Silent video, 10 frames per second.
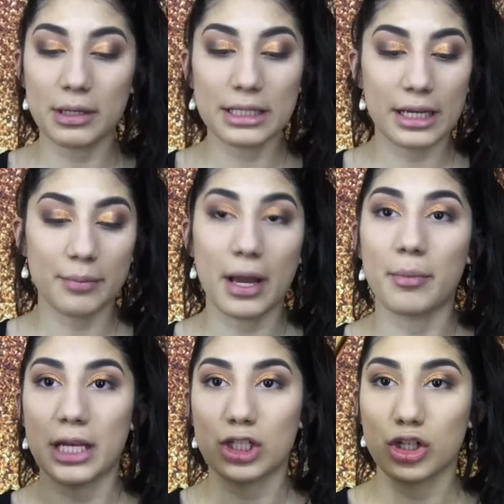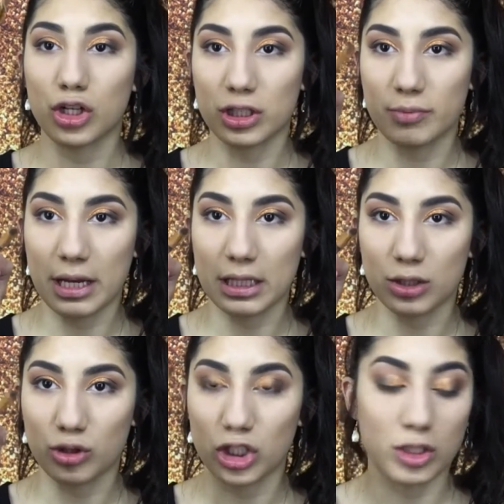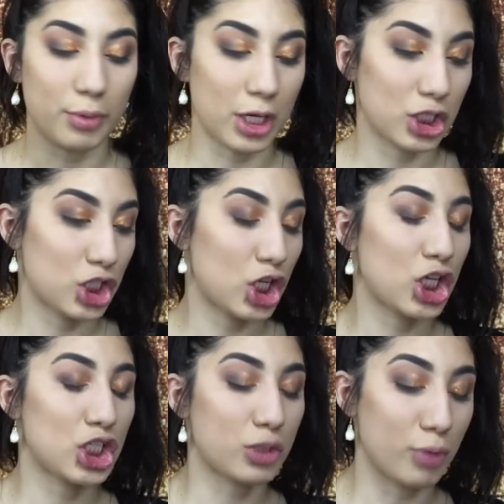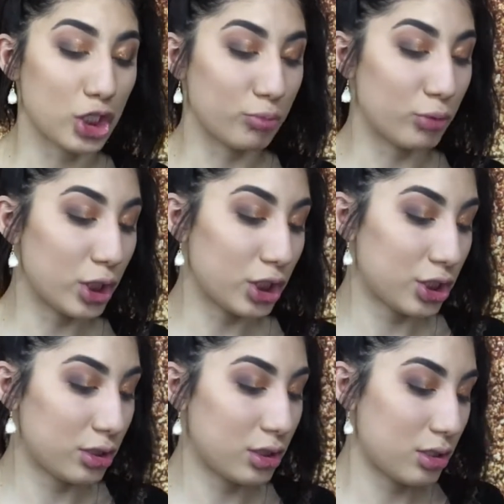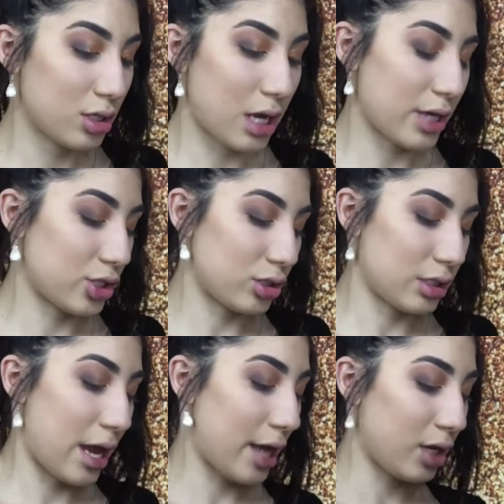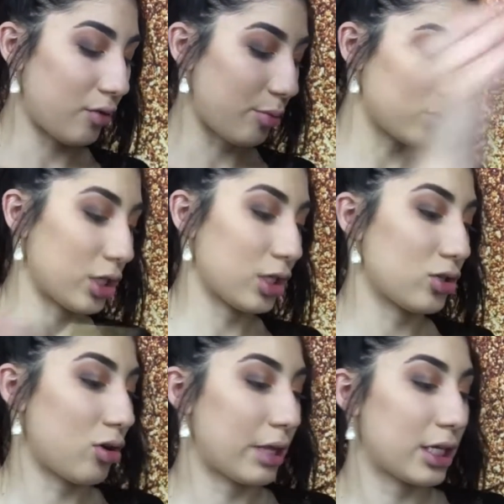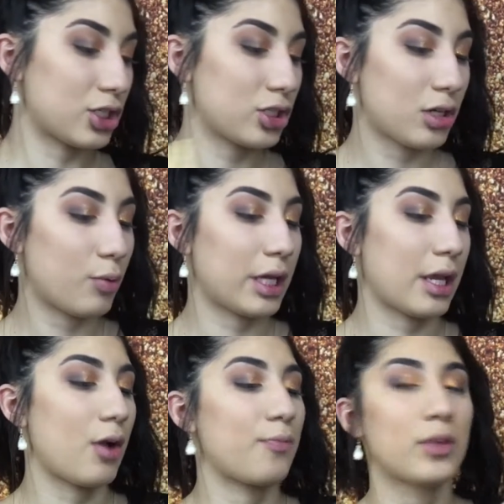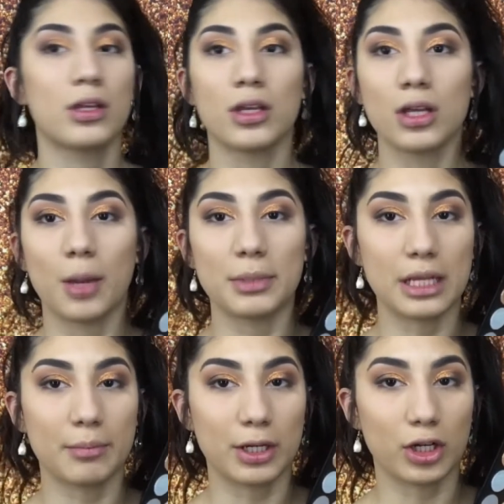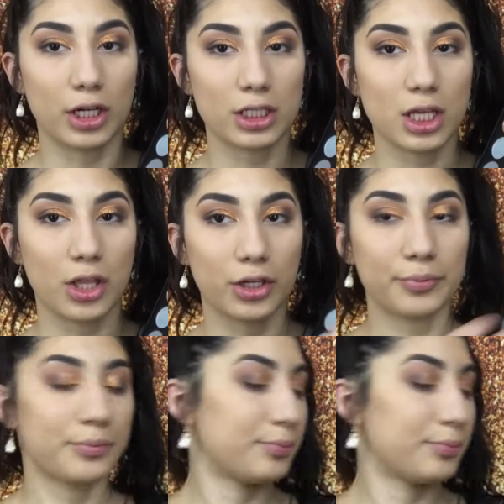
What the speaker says: gonna take my BH Cosmetics little smudge brush. I give up on trying to talk, like it's just not working out. I'm gonna take my darkest color.